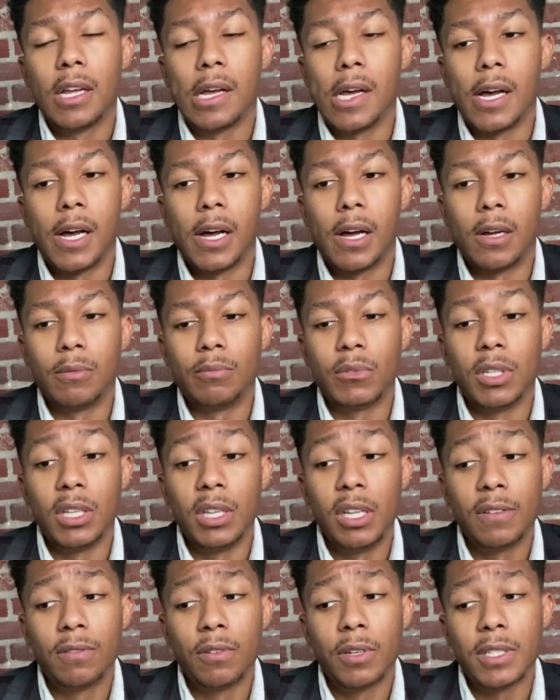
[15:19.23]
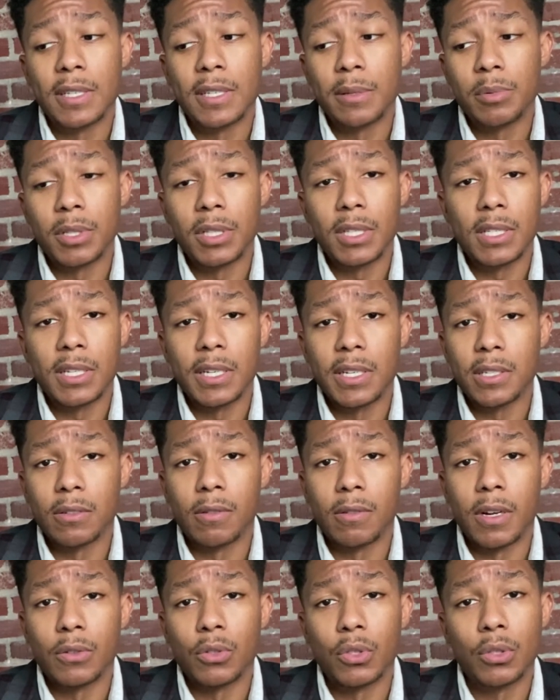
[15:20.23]
Um, delivery typically takes
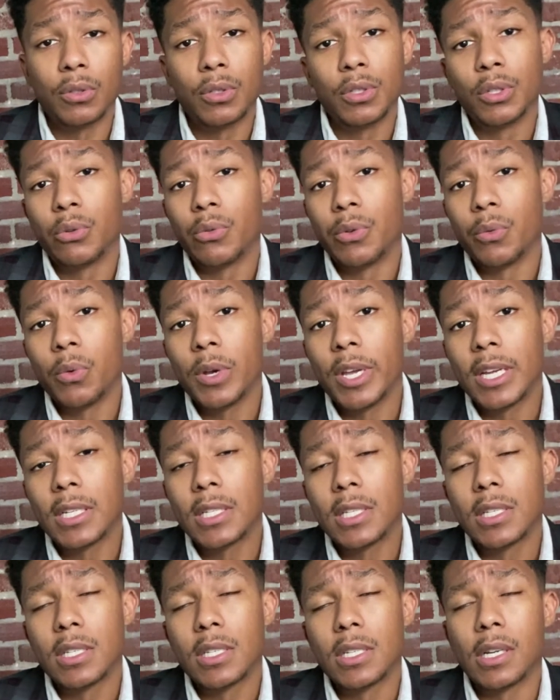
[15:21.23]
around two to three weeks.